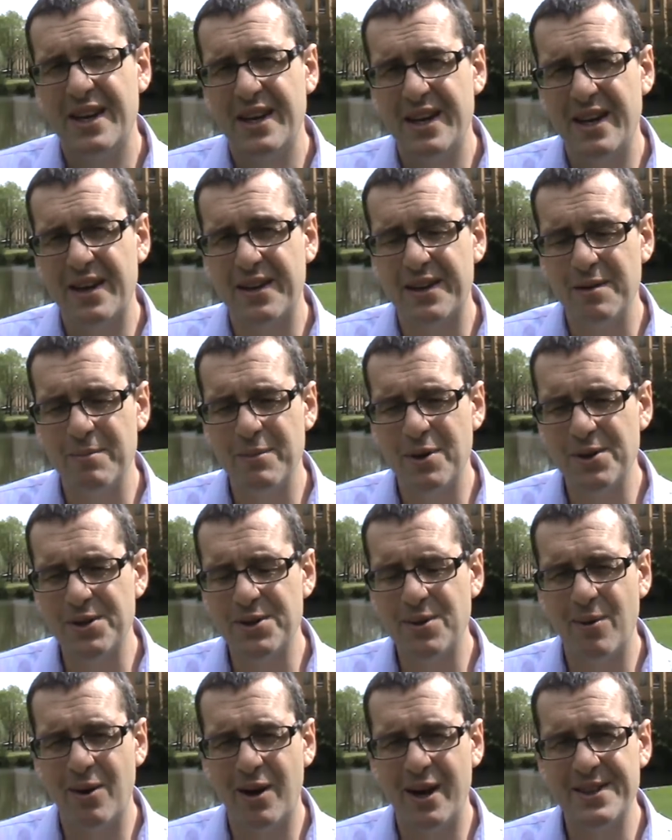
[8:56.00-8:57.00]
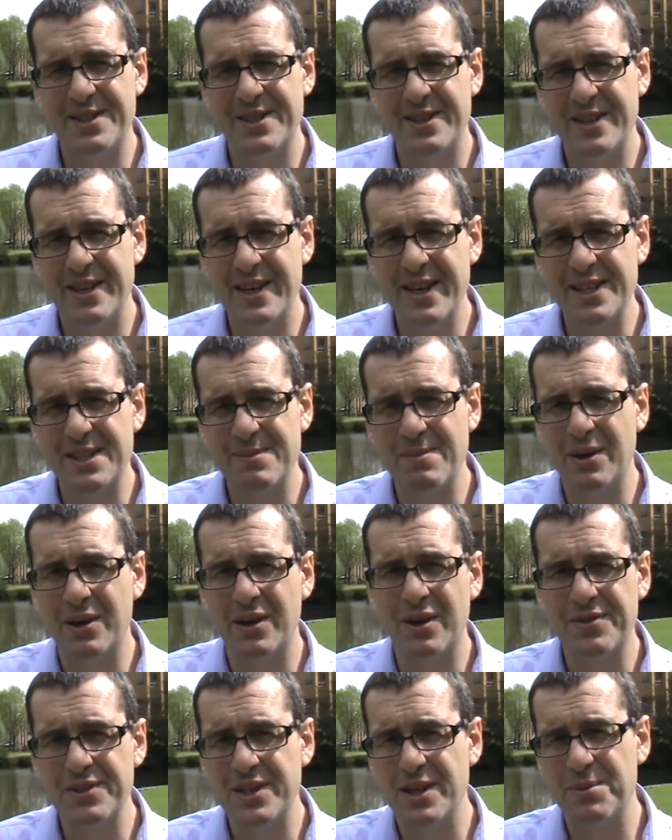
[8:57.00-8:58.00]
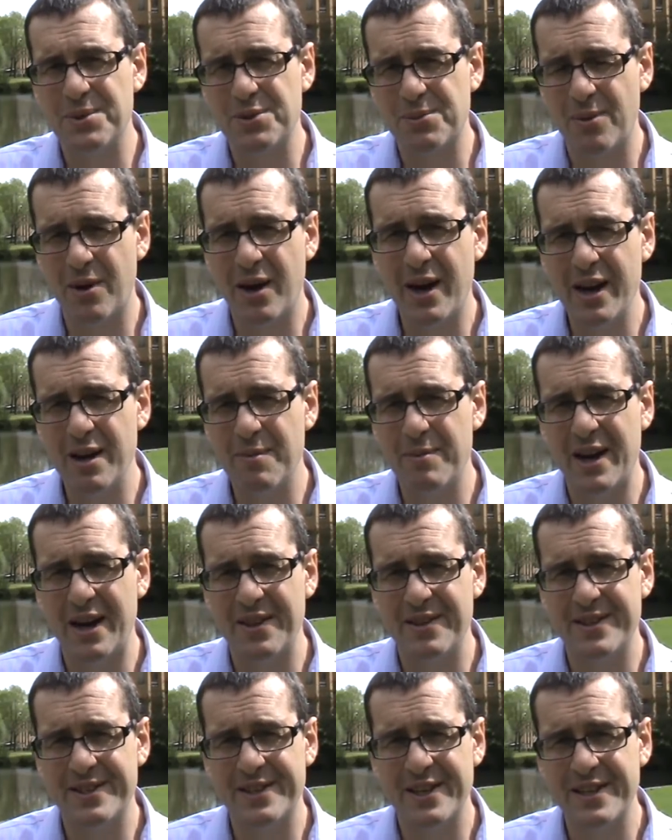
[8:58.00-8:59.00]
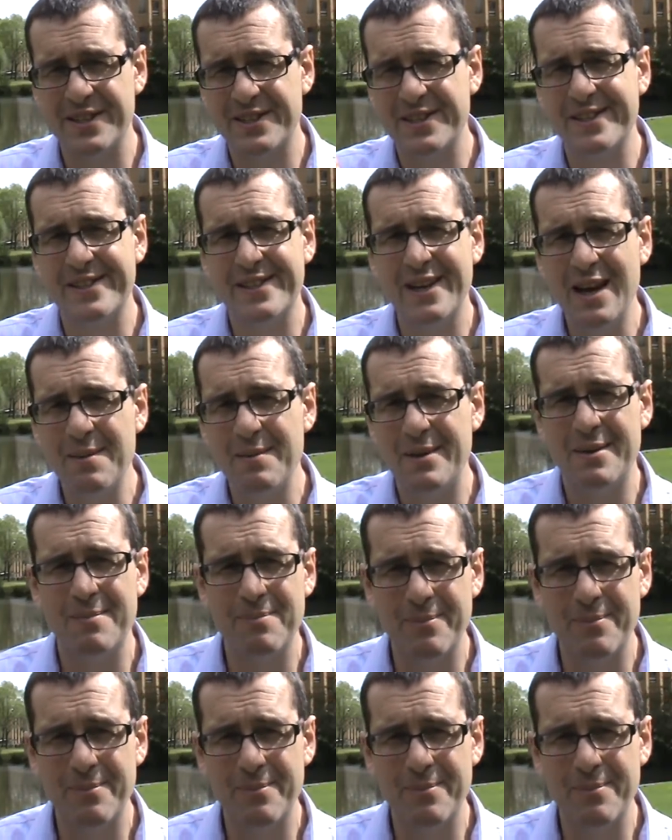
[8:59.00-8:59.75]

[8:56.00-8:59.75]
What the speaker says: Now, Gmelch writes, yes, Malinowski was right about this, and it's the same in